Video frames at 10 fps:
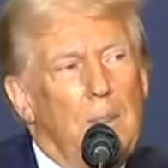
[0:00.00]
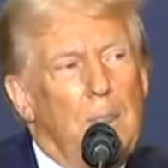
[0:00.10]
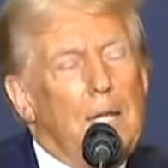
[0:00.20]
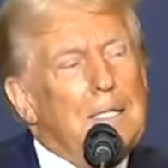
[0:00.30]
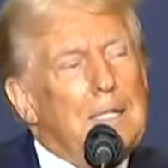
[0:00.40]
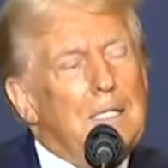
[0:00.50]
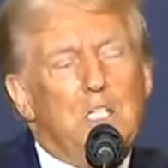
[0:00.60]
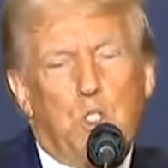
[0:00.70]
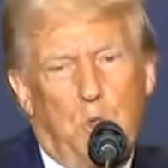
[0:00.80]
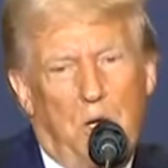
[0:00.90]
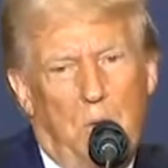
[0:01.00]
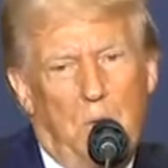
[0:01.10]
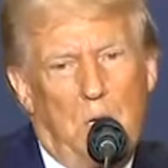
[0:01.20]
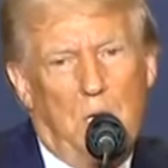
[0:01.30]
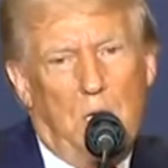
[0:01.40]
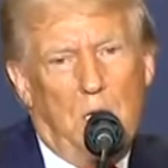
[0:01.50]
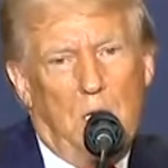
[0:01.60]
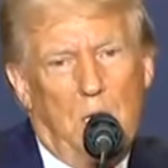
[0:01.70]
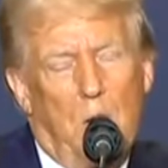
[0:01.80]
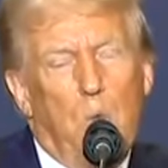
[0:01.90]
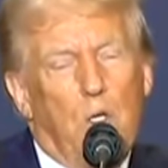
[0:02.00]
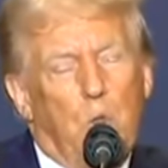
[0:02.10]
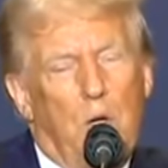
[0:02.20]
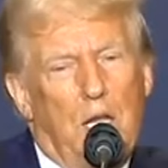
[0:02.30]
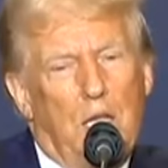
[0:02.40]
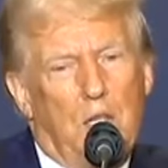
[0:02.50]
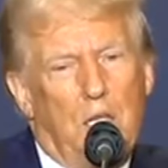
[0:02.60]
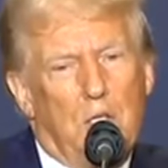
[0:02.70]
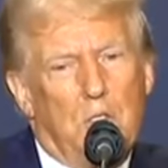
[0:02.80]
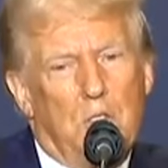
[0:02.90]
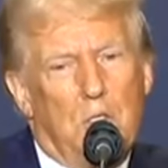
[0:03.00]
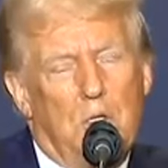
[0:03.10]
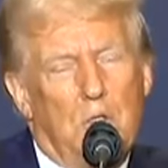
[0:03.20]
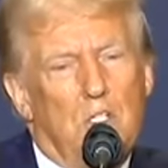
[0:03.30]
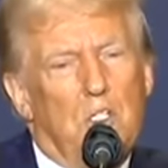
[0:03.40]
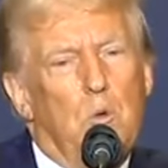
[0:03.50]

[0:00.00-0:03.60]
I said, this is what I want. I want 28,000 soldiers.